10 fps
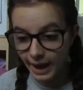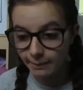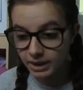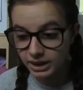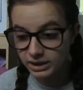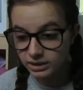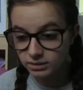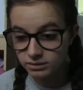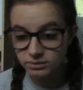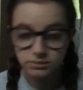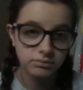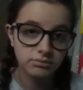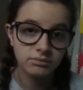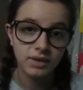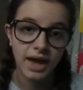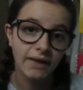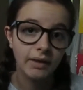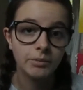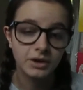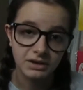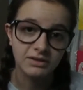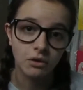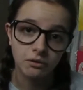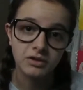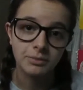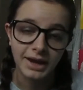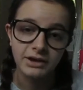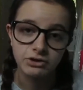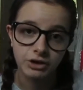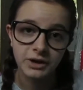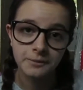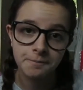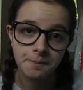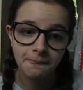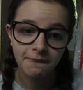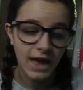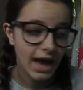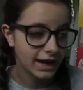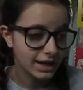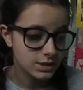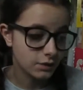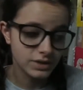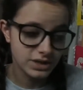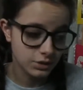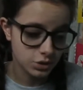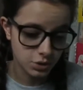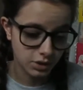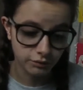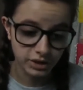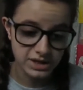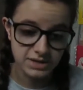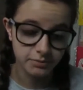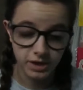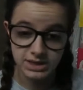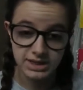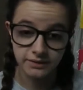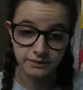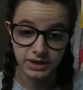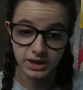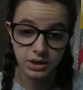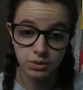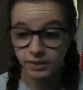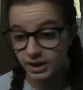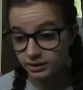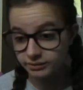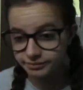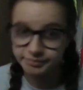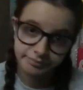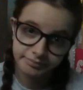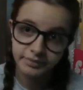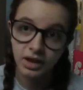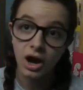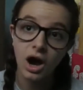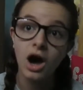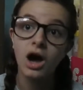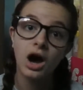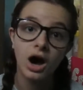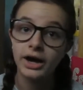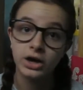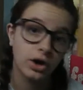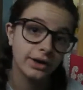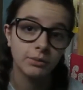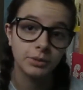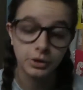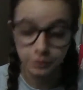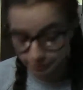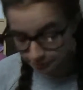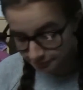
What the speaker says: happy, and they're pretty self-explanatory. Unless obviously you're doing a really depressing video, then I can't help you.